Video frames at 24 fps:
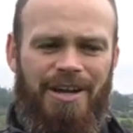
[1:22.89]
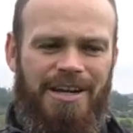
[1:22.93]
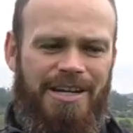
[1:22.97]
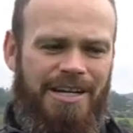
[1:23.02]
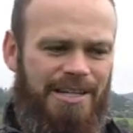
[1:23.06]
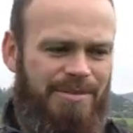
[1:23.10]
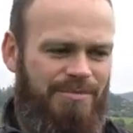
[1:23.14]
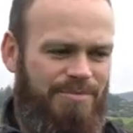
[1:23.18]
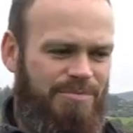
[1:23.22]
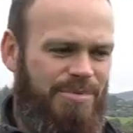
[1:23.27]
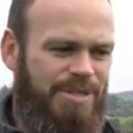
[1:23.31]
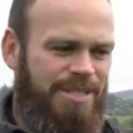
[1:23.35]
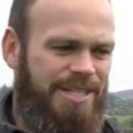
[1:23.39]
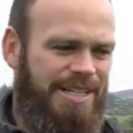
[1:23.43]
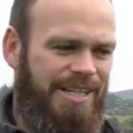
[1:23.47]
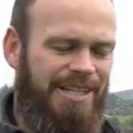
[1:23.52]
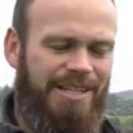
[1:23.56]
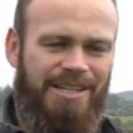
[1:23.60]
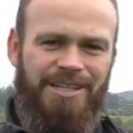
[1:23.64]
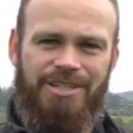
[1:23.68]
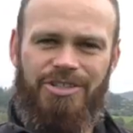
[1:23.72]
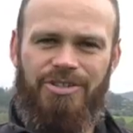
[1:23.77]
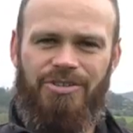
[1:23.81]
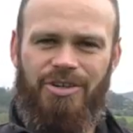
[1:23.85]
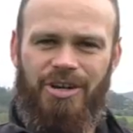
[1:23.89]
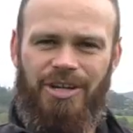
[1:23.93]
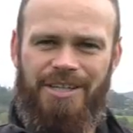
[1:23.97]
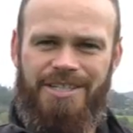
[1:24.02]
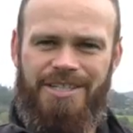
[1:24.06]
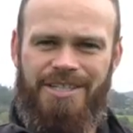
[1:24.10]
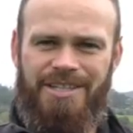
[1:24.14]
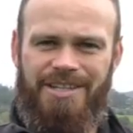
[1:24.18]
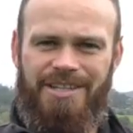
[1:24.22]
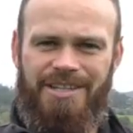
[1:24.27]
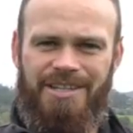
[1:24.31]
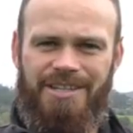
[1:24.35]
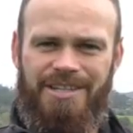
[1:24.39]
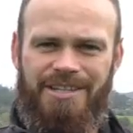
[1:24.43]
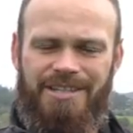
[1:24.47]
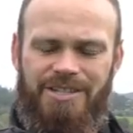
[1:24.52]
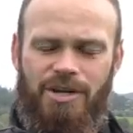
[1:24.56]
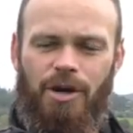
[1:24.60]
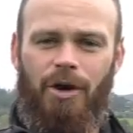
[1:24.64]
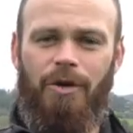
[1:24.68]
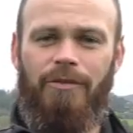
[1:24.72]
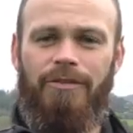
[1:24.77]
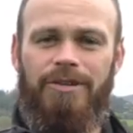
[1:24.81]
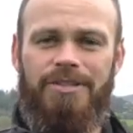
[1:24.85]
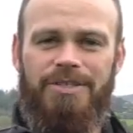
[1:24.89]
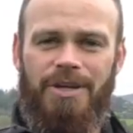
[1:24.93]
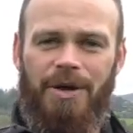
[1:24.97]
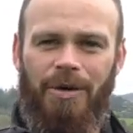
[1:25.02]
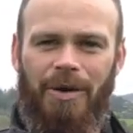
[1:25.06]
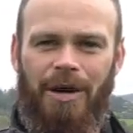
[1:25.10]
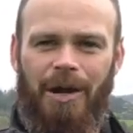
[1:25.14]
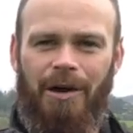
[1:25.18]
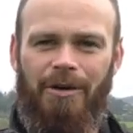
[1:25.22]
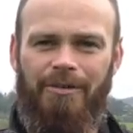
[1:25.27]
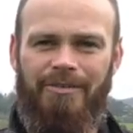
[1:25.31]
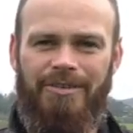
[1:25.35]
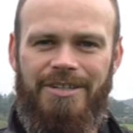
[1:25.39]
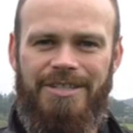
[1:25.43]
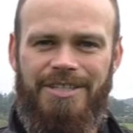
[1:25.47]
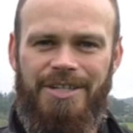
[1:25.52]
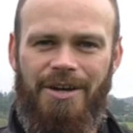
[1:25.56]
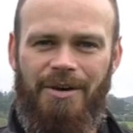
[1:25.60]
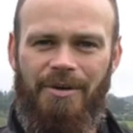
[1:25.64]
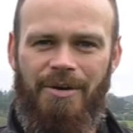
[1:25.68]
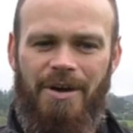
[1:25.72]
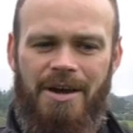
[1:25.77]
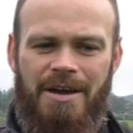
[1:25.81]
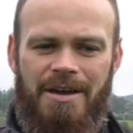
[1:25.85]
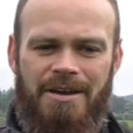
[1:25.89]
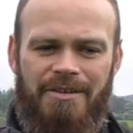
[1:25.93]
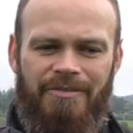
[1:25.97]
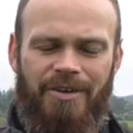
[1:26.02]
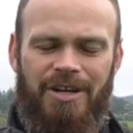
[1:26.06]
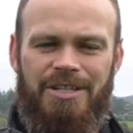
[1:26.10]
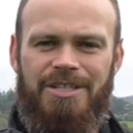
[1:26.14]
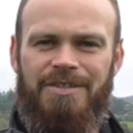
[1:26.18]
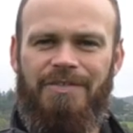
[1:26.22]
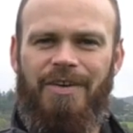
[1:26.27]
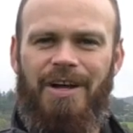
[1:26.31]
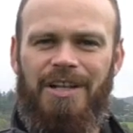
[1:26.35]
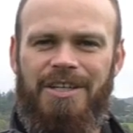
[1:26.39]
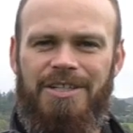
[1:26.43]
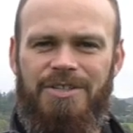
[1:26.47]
and in particular trying to oversow clover. So first of all, the